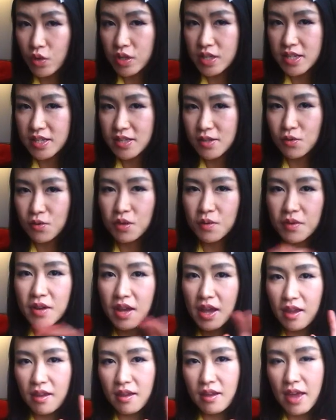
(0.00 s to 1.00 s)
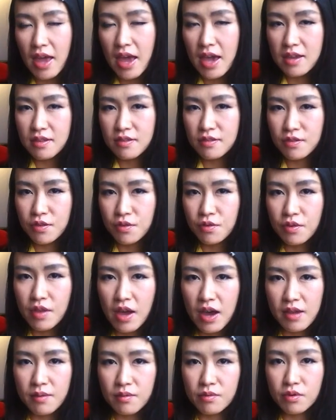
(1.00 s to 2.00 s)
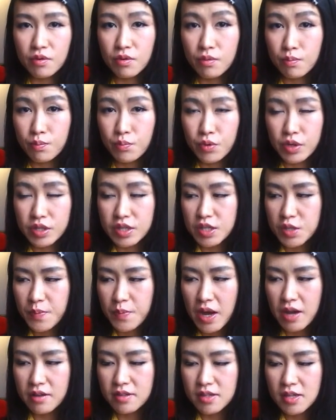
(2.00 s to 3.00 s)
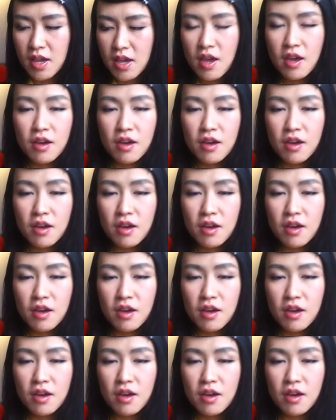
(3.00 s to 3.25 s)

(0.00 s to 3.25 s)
which is sort of like 8 to 9 British pounds,